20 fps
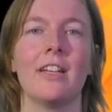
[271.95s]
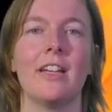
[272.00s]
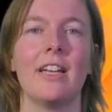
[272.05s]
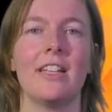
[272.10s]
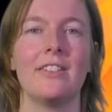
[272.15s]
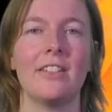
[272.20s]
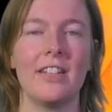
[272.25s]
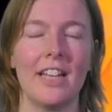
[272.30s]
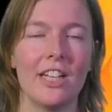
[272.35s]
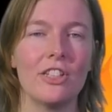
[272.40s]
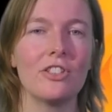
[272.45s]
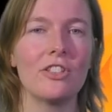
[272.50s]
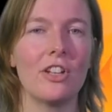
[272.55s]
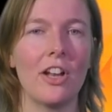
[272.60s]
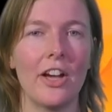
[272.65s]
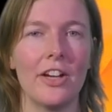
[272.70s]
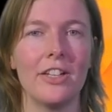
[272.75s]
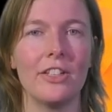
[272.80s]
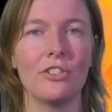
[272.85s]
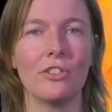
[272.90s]
And the next
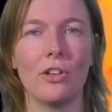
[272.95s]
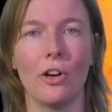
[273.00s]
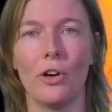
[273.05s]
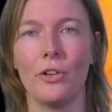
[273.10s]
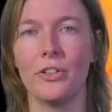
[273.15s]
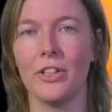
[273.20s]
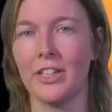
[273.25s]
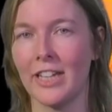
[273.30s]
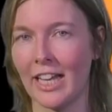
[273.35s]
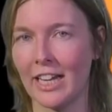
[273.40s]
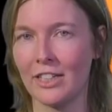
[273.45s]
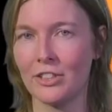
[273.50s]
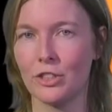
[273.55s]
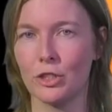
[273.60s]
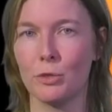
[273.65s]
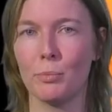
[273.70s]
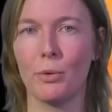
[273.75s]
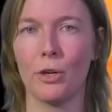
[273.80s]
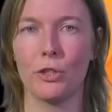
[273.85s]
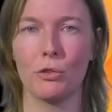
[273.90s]
slide is called
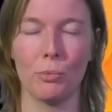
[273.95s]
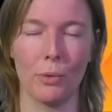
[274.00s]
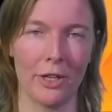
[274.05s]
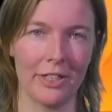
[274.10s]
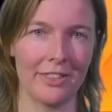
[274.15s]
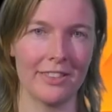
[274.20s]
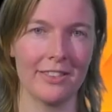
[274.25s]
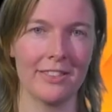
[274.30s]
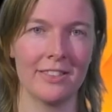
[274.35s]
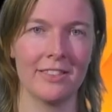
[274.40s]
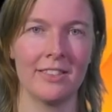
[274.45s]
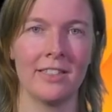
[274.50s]
Analysis Part 1.